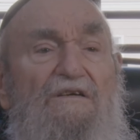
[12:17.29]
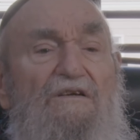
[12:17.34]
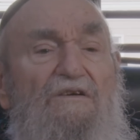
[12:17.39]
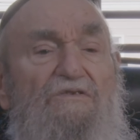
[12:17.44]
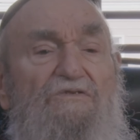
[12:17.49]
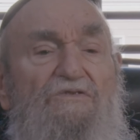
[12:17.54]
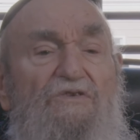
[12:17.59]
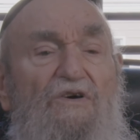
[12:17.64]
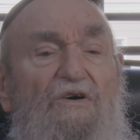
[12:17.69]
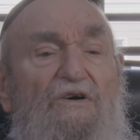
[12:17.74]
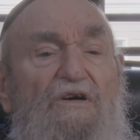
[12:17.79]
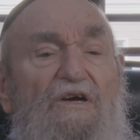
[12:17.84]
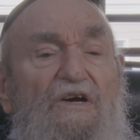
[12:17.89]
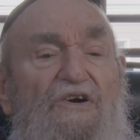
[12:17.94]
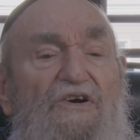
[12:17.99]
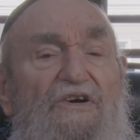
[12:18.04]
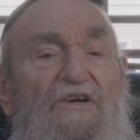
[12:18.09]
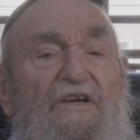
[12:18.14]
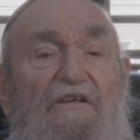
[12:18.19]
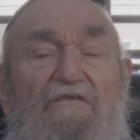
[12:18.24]
And Soga
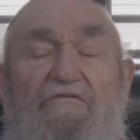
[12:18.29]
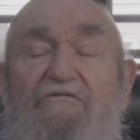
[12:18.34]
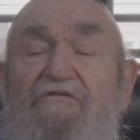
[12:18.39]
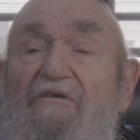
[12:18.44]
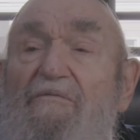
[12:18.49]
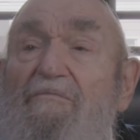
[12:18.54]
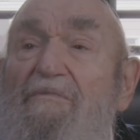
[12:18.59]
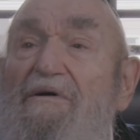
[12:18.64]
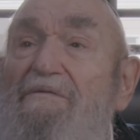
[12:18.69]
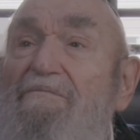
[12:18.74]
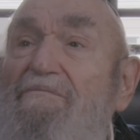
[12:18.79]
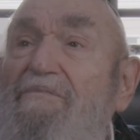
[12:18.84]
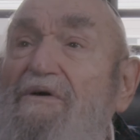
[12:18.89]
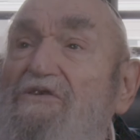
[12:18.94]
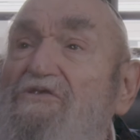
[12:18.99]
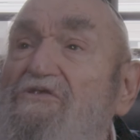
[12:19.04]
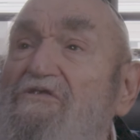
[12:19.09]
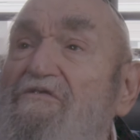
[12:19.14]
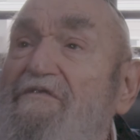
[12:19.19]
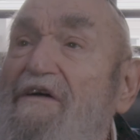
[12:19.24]
heard it from a
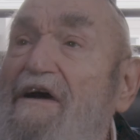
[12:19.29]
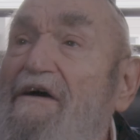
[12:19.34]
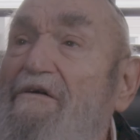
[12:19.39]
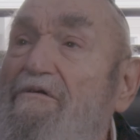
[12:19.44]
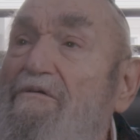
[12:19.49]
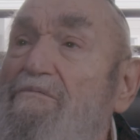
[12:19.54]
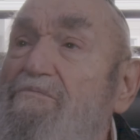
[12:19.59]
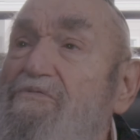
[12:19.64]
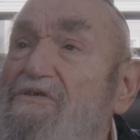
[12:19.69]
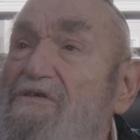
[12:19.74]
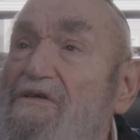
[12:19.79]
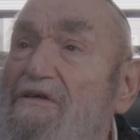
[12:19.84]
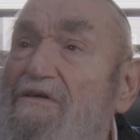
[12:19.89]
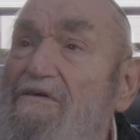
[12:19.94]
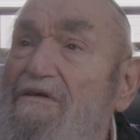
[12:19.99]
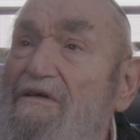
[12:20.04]
bunch of Arabs.